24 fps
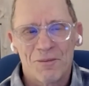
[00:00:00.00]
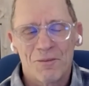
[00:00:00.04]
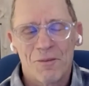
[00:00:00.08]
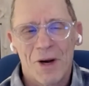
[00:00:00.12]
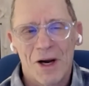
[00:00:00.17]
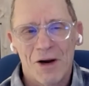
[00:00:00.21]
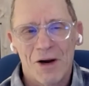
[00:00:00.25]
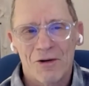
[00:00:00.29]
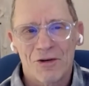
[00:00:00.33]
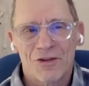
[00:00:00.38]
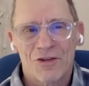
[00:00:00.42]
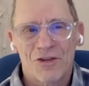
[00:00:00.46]

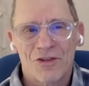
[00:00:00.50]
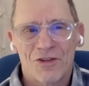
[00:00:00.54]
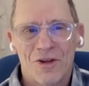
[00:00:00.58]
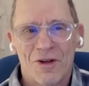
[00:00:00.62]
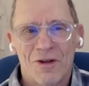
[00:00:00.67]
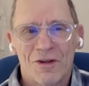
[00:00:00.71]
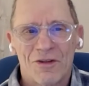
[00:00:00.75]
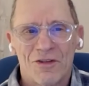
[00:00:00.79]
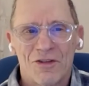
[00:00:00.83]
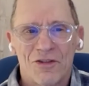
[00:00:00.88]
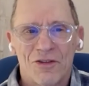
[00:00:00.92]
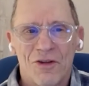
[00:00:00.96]
Marge
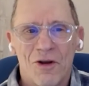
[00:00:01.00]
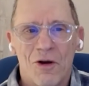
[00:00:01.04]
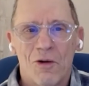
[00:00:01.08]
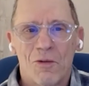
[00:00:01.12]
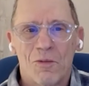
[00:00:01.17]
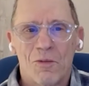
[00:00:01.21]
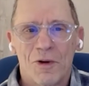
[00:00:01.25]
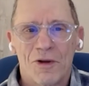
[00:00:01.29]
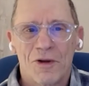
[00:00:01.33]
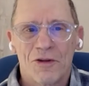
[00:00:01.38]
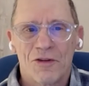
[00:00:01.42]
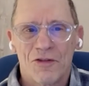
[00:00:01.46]
Stone
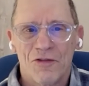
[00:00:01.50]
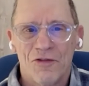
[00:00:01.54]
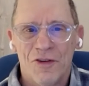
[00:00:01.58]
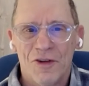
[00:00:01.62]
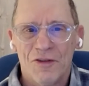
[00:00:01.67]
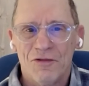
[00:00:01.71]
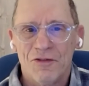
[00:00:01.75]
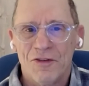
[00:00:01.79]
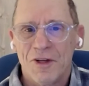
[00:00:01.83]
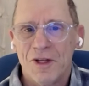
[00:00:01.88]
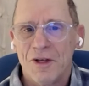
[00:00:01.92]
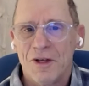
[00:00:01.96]
was
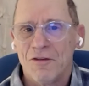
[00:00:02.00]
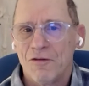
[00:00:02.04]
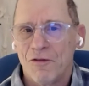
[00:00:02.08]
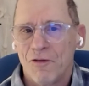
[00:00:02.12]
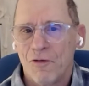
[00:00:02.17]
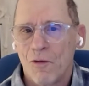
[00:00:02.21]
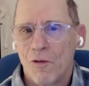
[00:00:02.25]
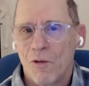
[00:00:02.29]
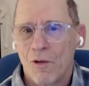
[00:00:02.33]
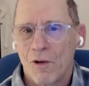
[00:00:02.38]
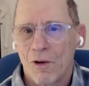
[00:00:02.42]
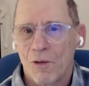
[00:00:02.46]

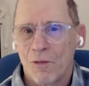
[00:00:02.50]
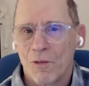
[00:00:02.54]
54